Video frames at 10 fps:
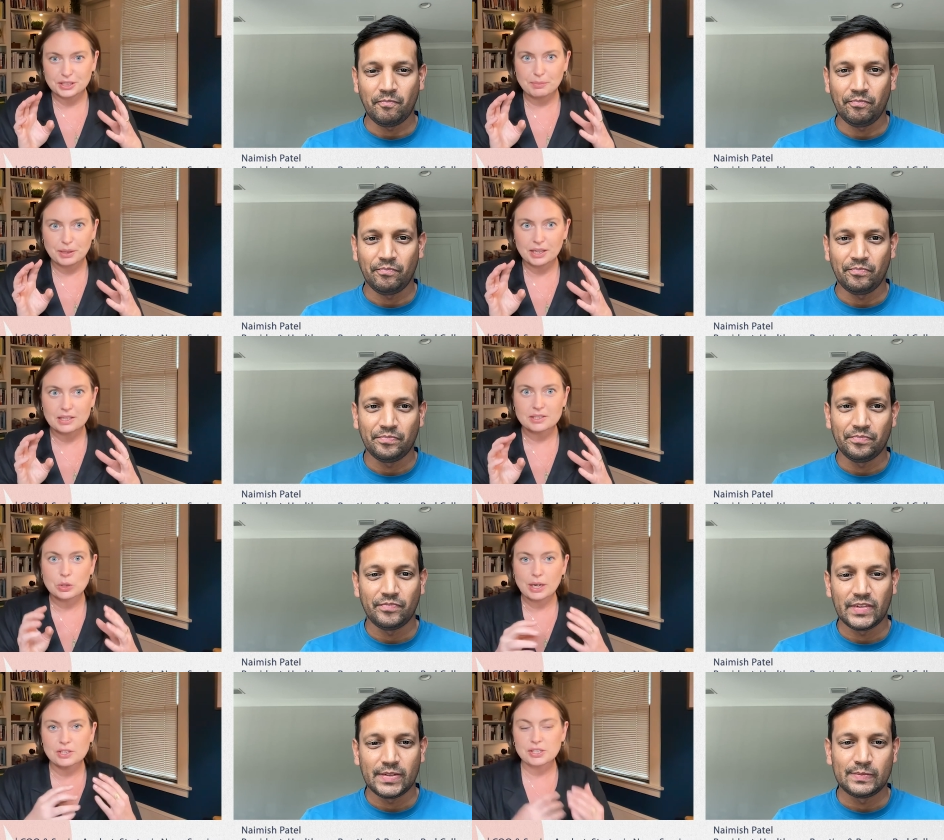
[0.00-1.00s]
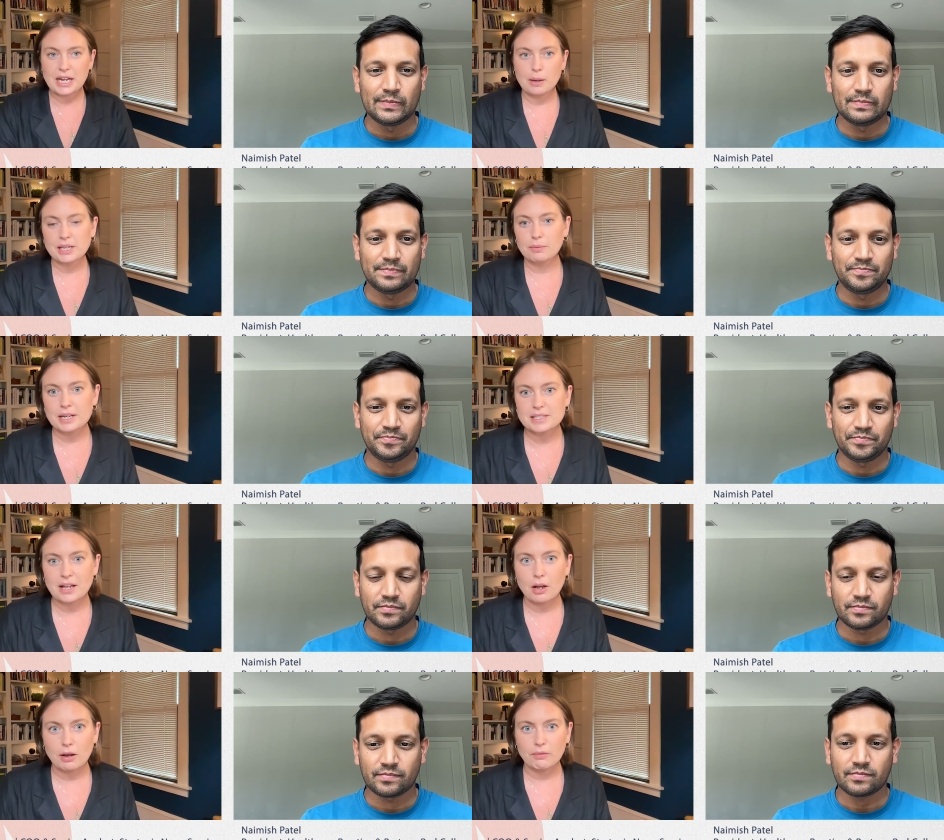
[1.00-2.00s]
Speaker 1: because you actually helped get Red Cell
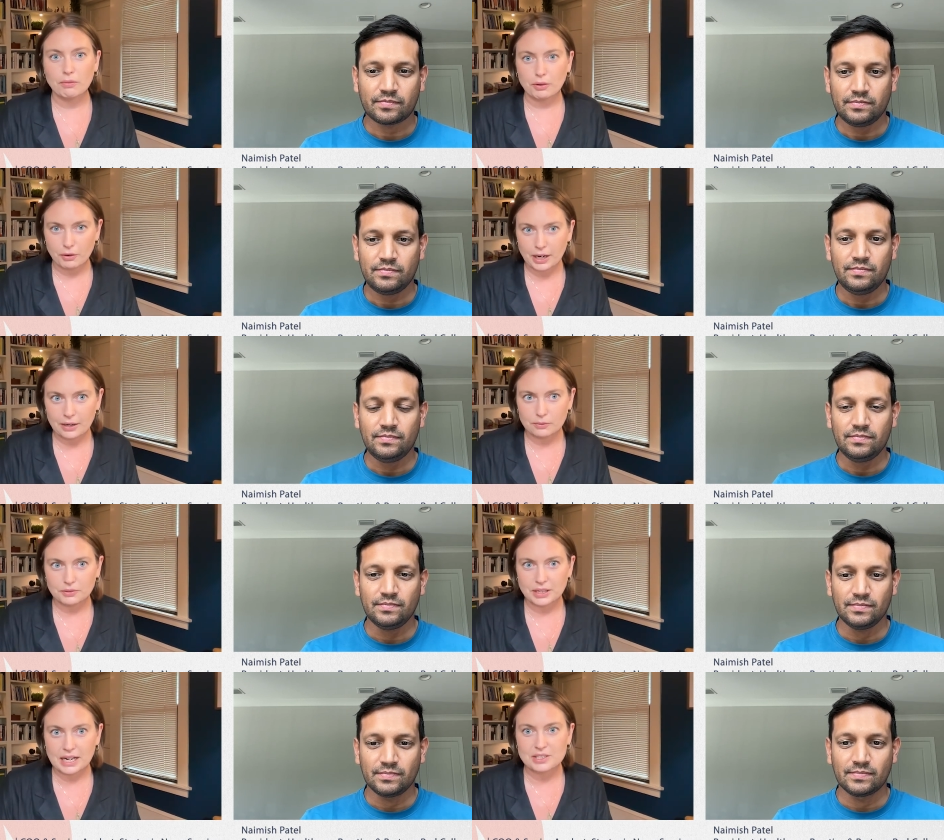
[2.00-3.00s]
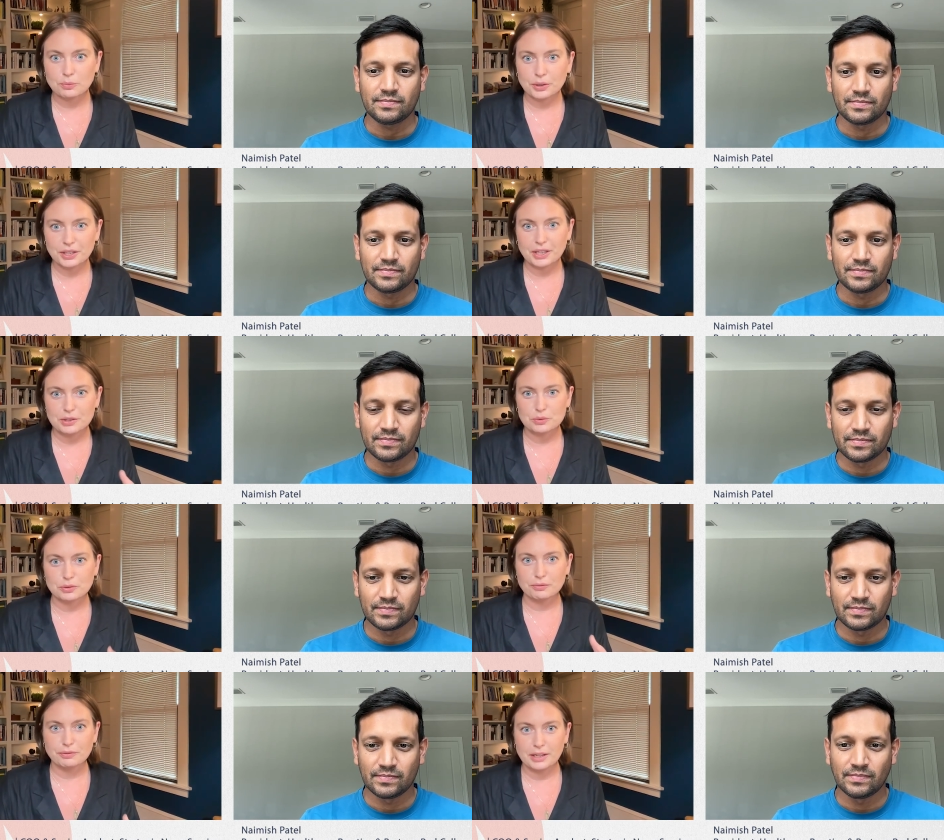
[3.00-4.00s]
off the ground. And it's a really unusual
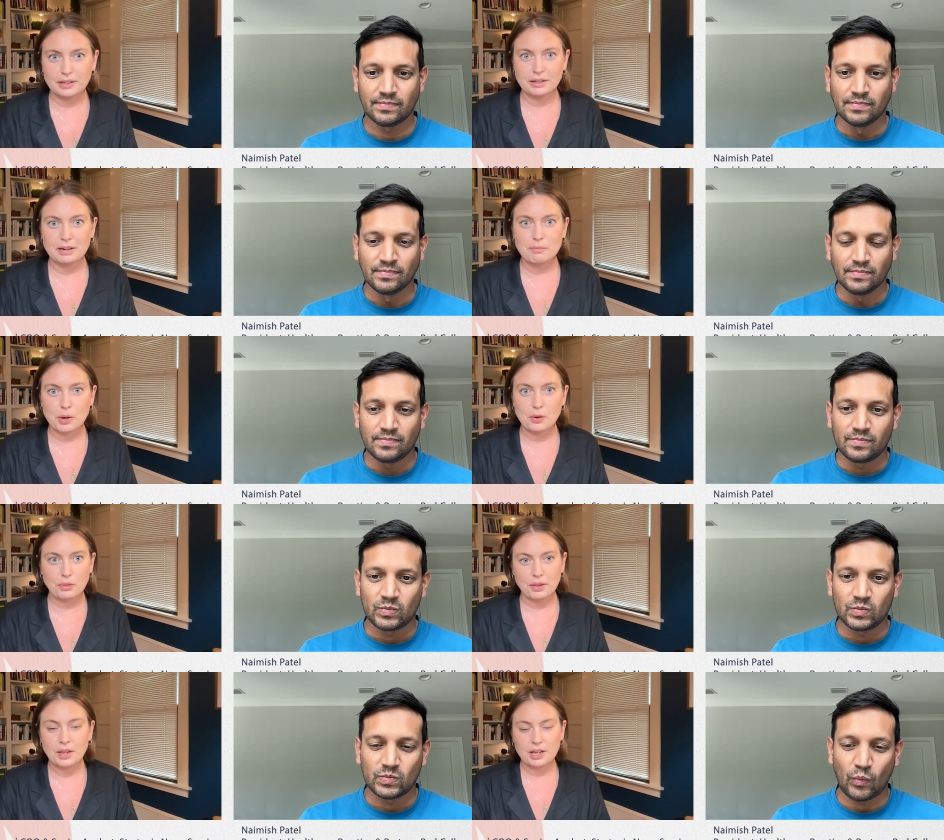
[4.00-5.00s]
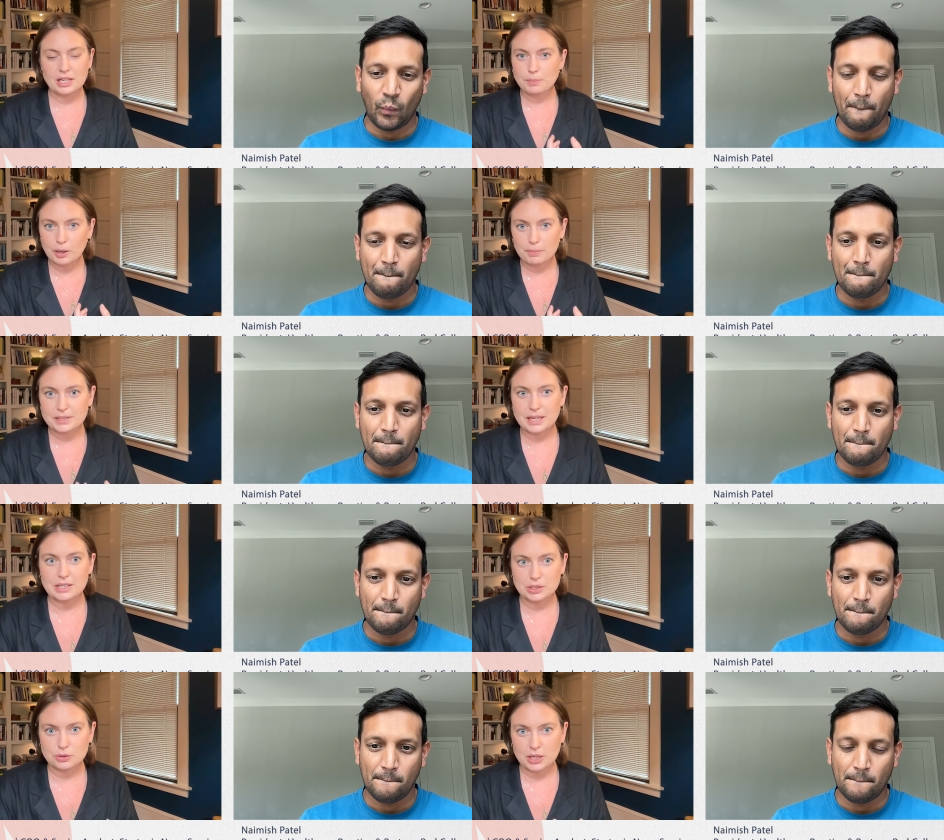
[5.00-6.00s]
fund in both its purpose and its
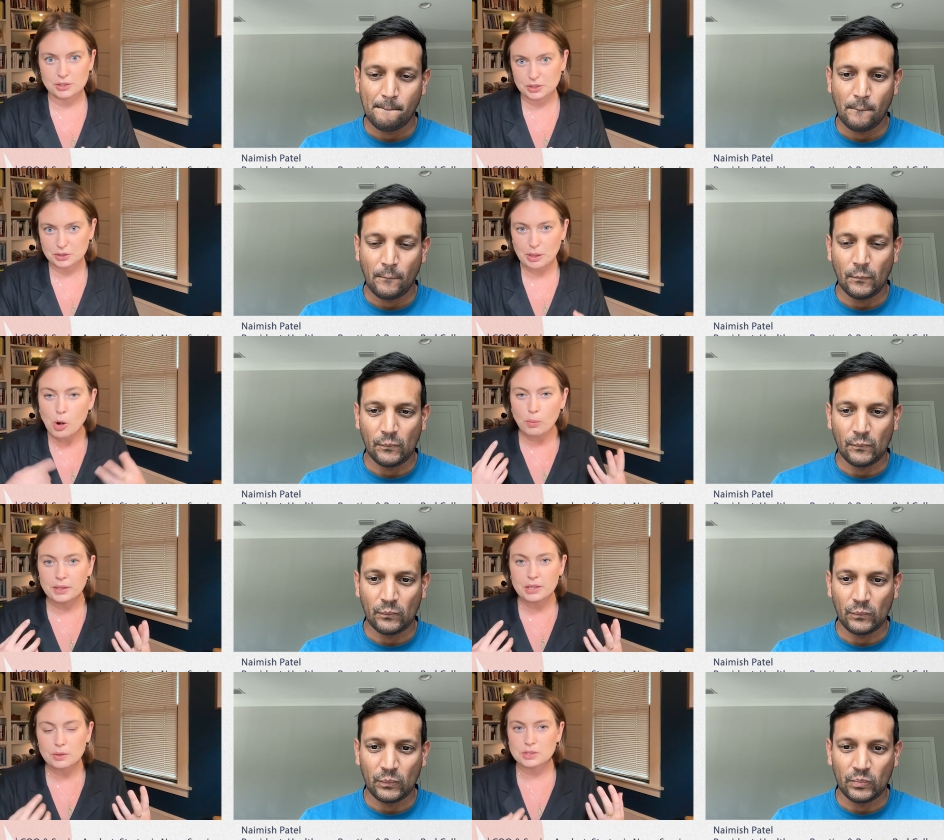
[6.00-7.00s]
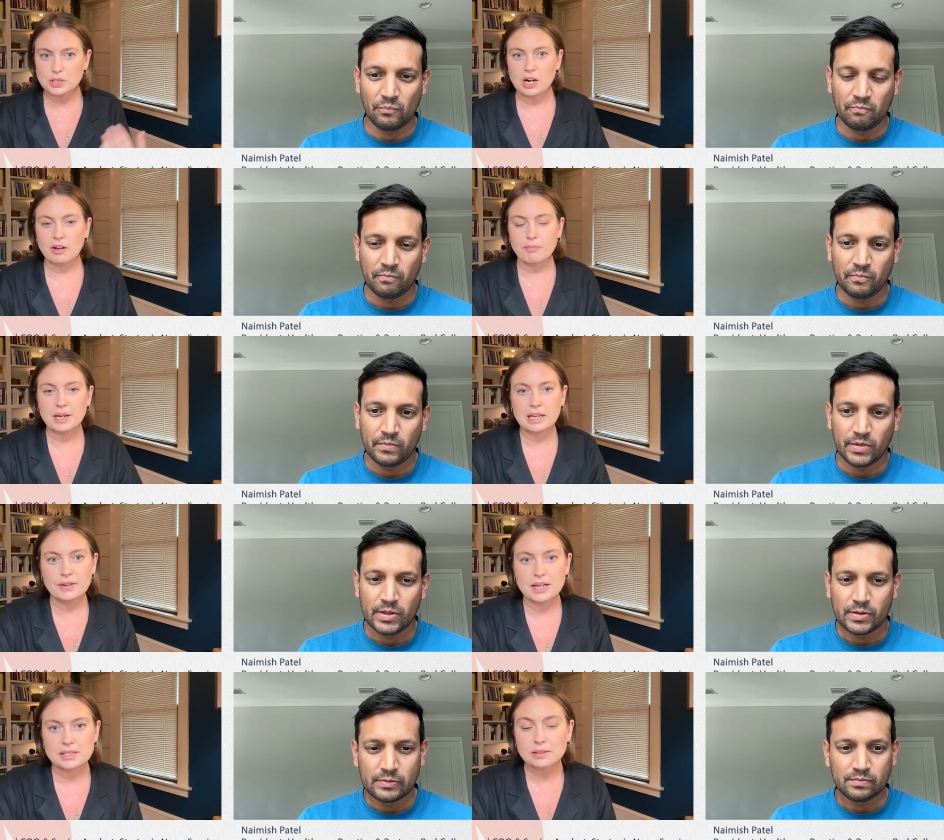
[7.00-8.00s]
structure. So I'm hoping that you can start off by giving us
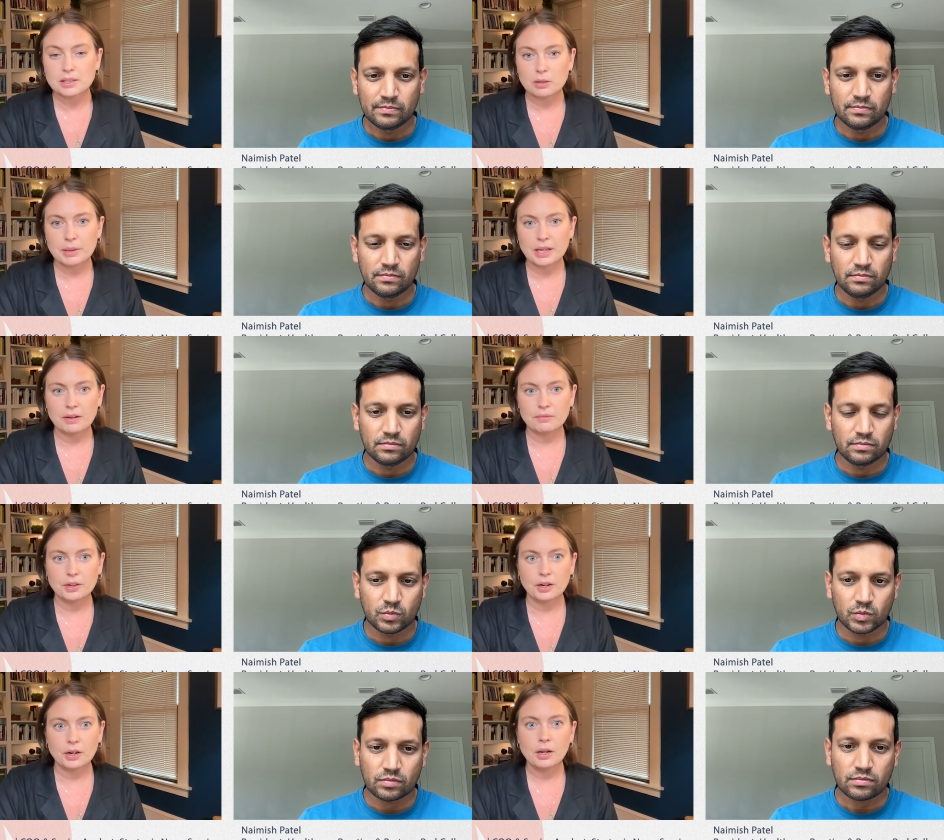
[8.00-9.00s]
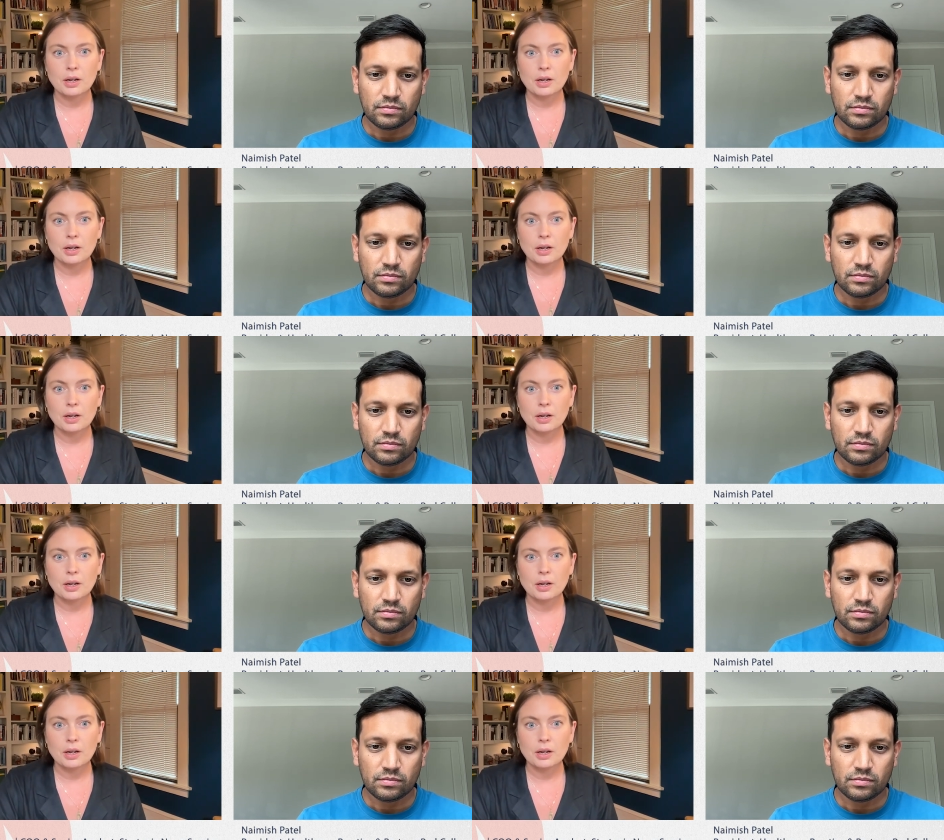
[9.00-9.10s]
a little bit of your